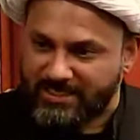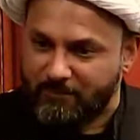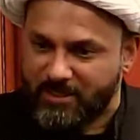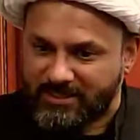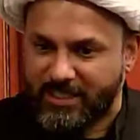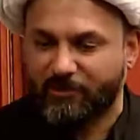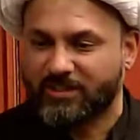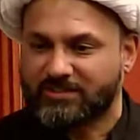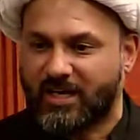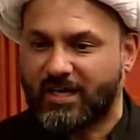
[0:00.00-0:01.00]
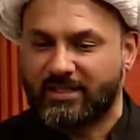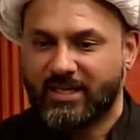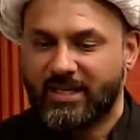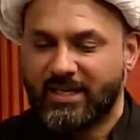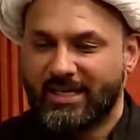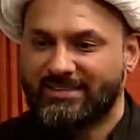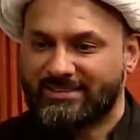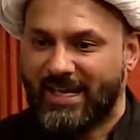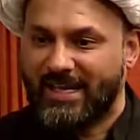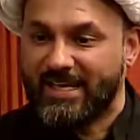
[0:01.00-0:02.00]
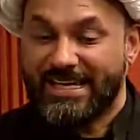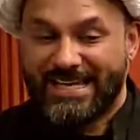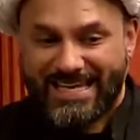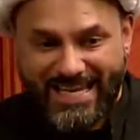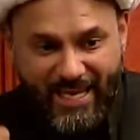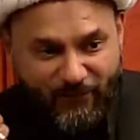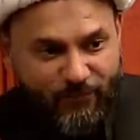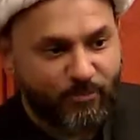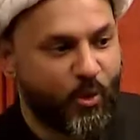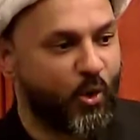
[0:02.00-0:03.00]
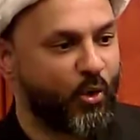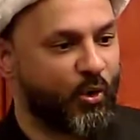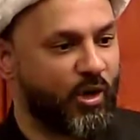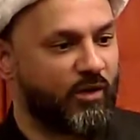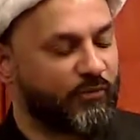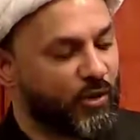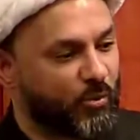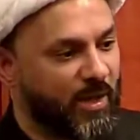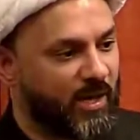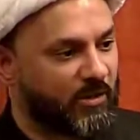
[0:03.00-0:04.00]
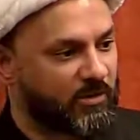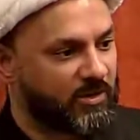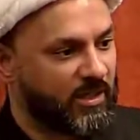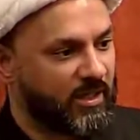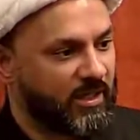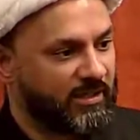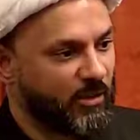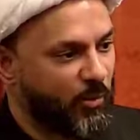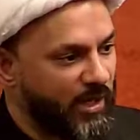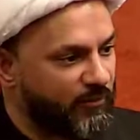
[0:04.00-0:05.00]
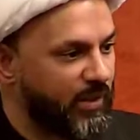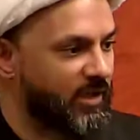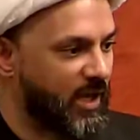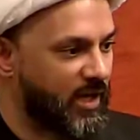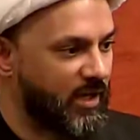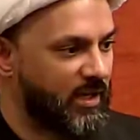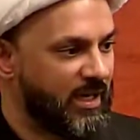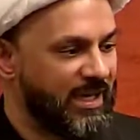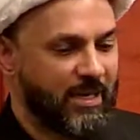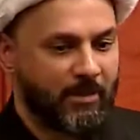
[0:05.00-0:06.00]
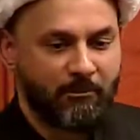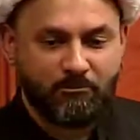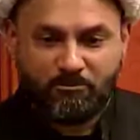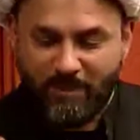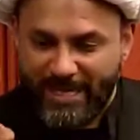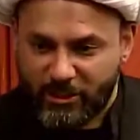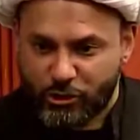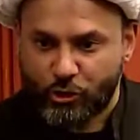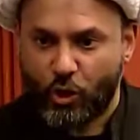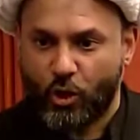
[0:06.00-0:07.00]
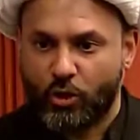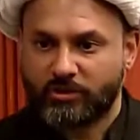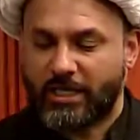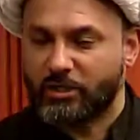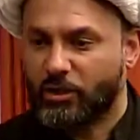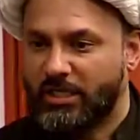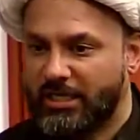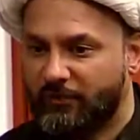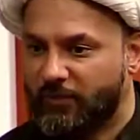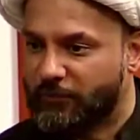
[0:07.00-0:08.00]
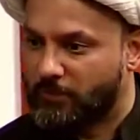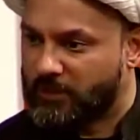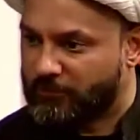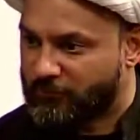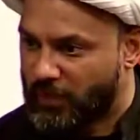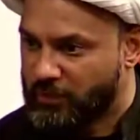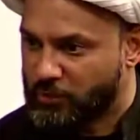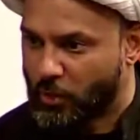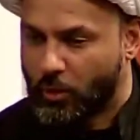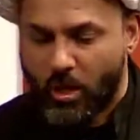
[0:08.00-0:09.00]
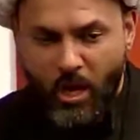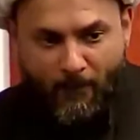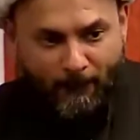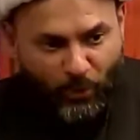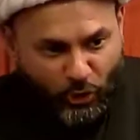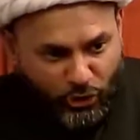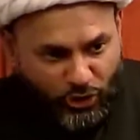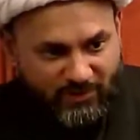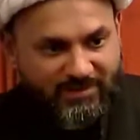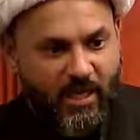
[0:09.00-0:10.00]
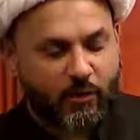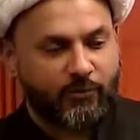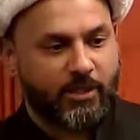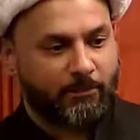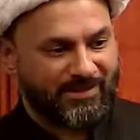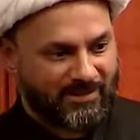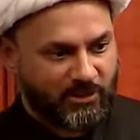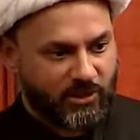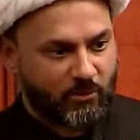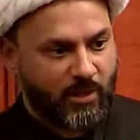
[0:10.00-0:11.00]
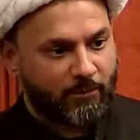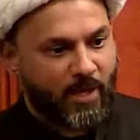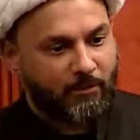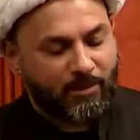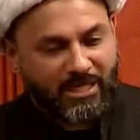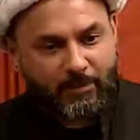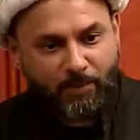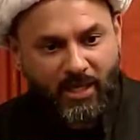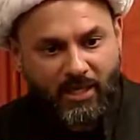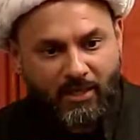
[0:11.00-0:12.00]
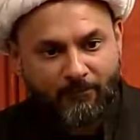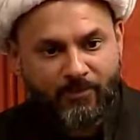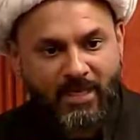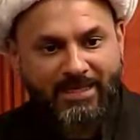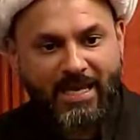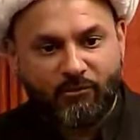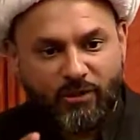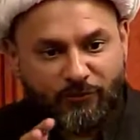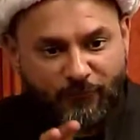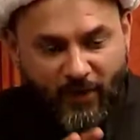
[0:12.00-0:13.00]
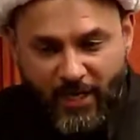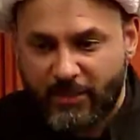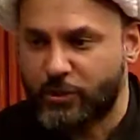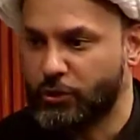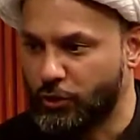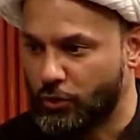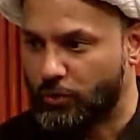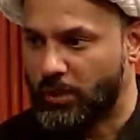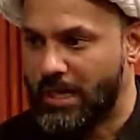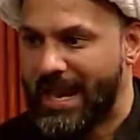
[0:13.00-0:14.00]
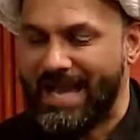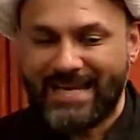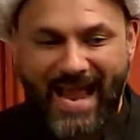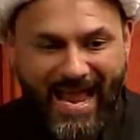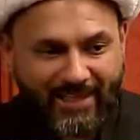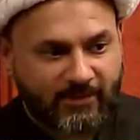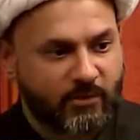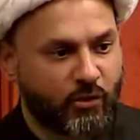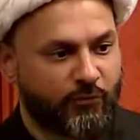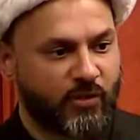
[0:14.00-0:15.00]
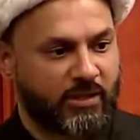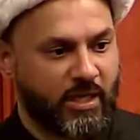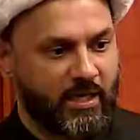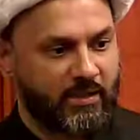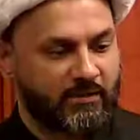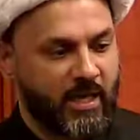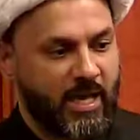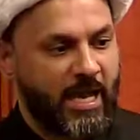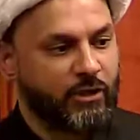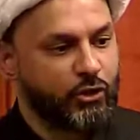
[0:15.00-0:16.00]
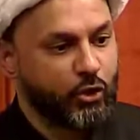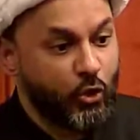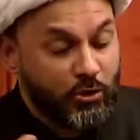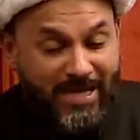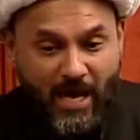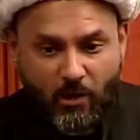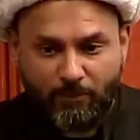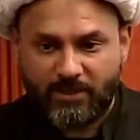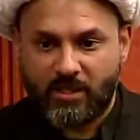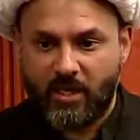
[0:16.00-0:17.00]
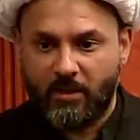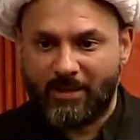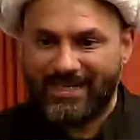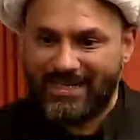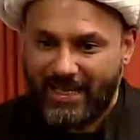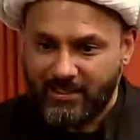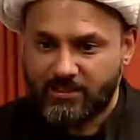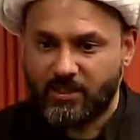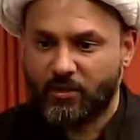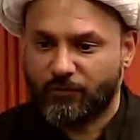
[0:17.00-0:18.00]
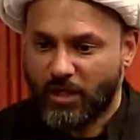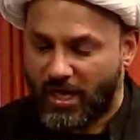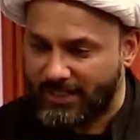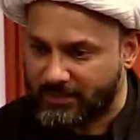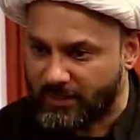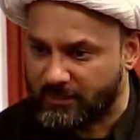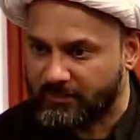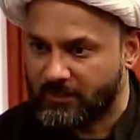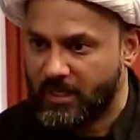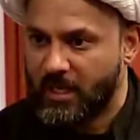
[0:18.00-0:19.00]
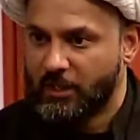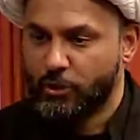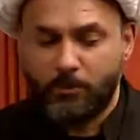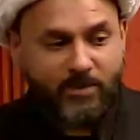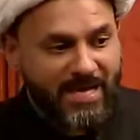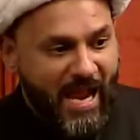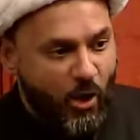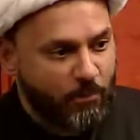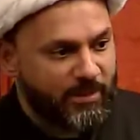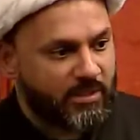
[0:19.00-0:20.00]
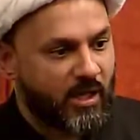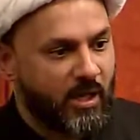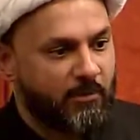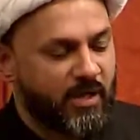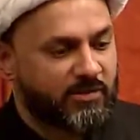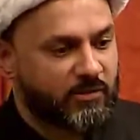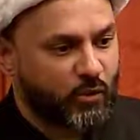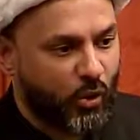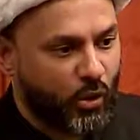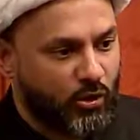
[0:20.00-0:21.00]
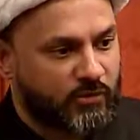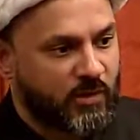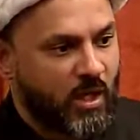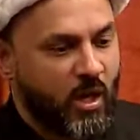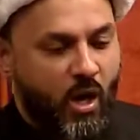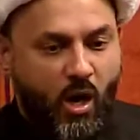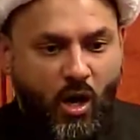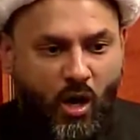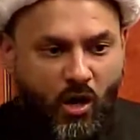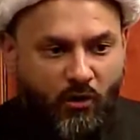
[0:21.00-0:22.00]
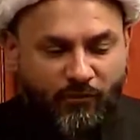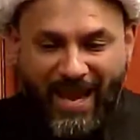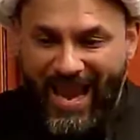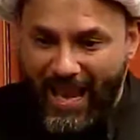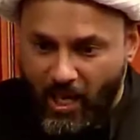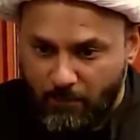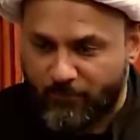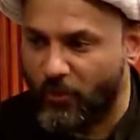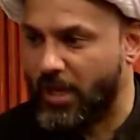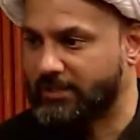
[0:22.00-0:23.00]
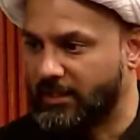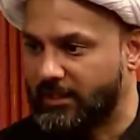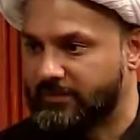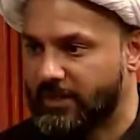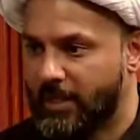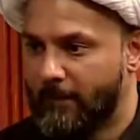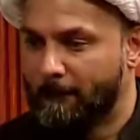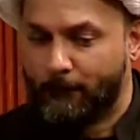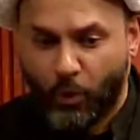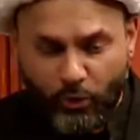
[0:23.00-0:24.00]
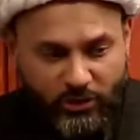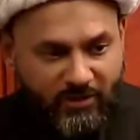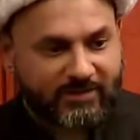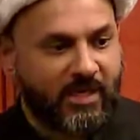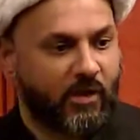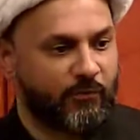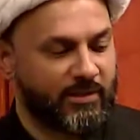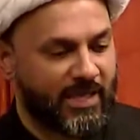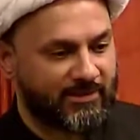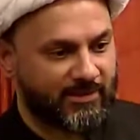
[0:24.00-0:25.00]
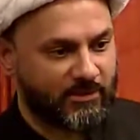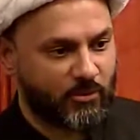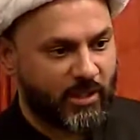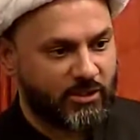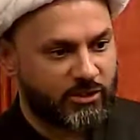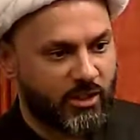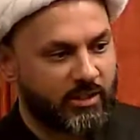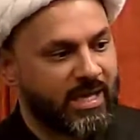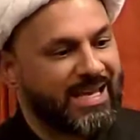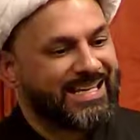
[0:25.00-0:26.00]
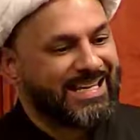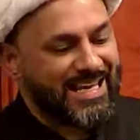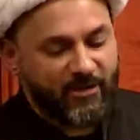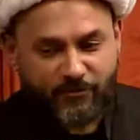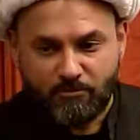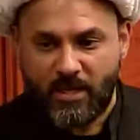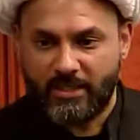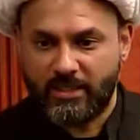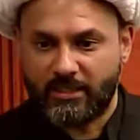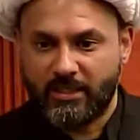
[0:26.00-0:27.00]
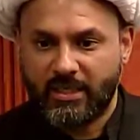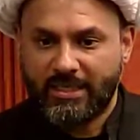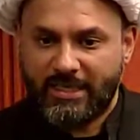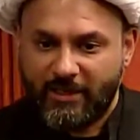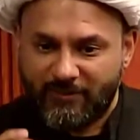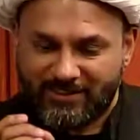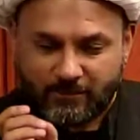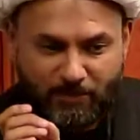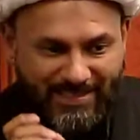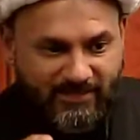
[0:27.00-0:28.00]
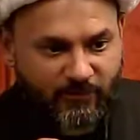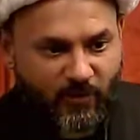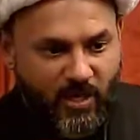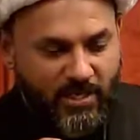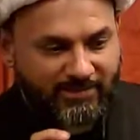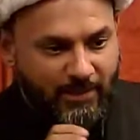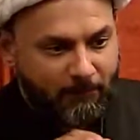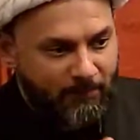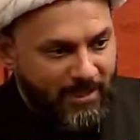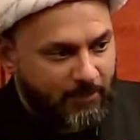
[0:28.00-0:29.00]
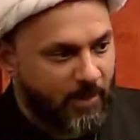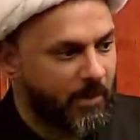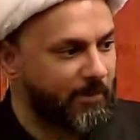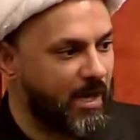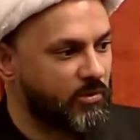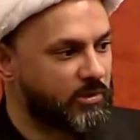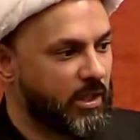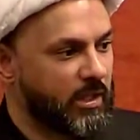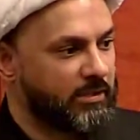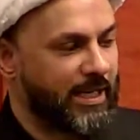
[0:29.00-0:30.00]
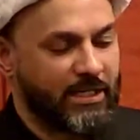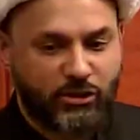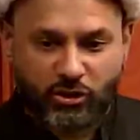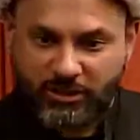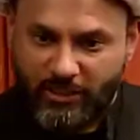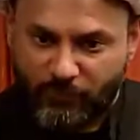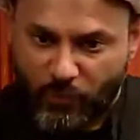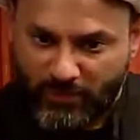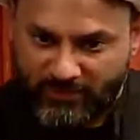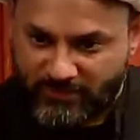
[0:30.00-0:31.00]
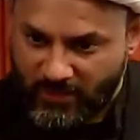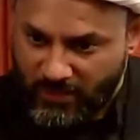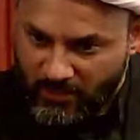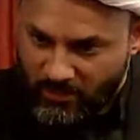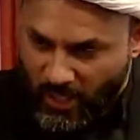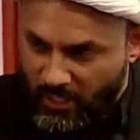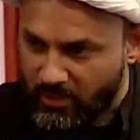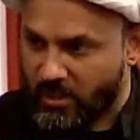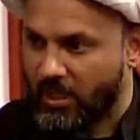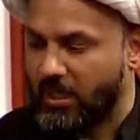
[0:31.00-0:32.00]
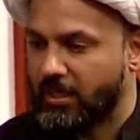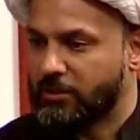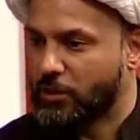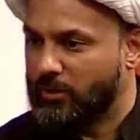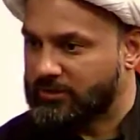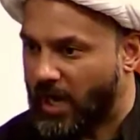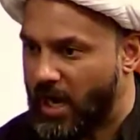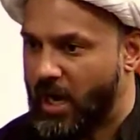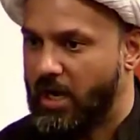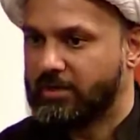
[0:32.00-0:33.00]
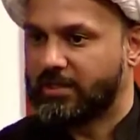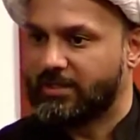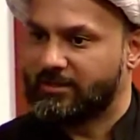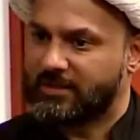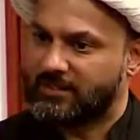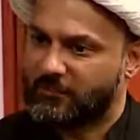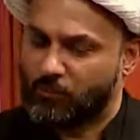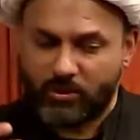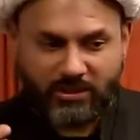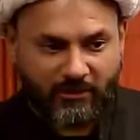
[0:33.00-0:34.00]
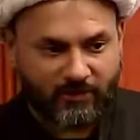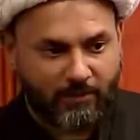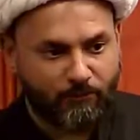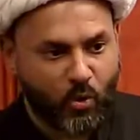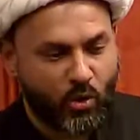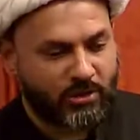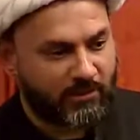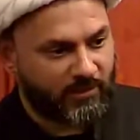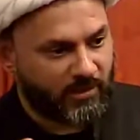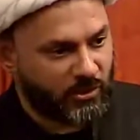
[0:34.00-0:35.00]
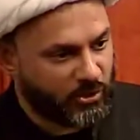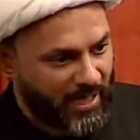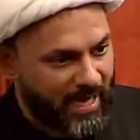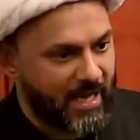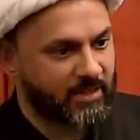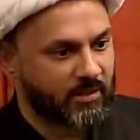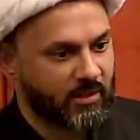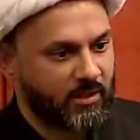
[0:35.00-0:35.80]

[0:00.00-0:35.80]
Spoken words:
the material side. He's saying, give more of your wealth in the way of Allah. Make sure that you're leaving from the front door. Put yourself in a position whereby people can refer to you and ask you for things. And you now become a lantern of guidance. You now become a source of help for others. Put yourself in that situation. Give money. He even specifies the minimum amount that he should give to his uncle and to his aunt. And he says, if you want to give them more, you can.